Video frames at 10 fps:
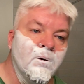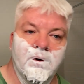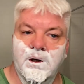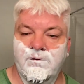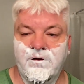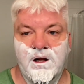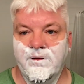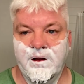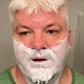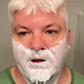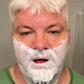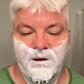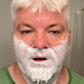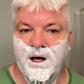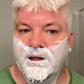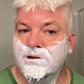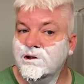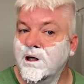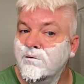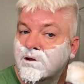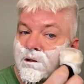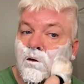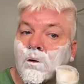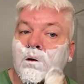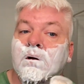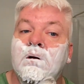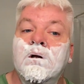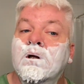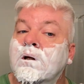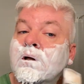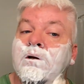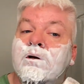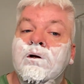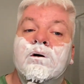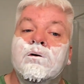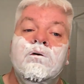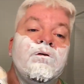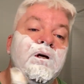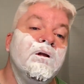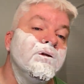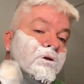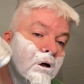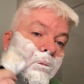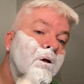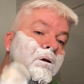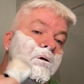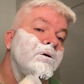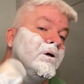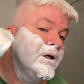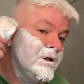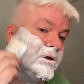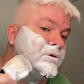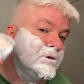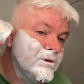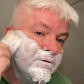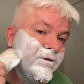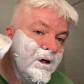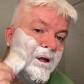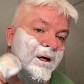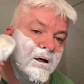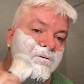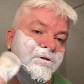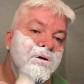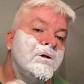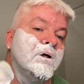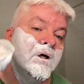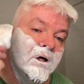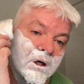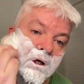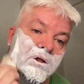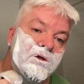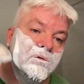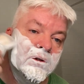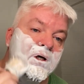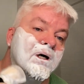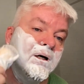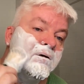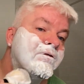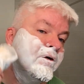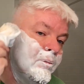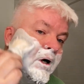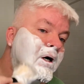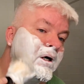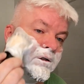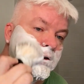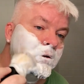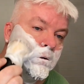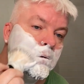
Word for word: But I felt that I hadn't shaved at all. You know, you feel the stubble. You get used to the feeling after two and a half pass.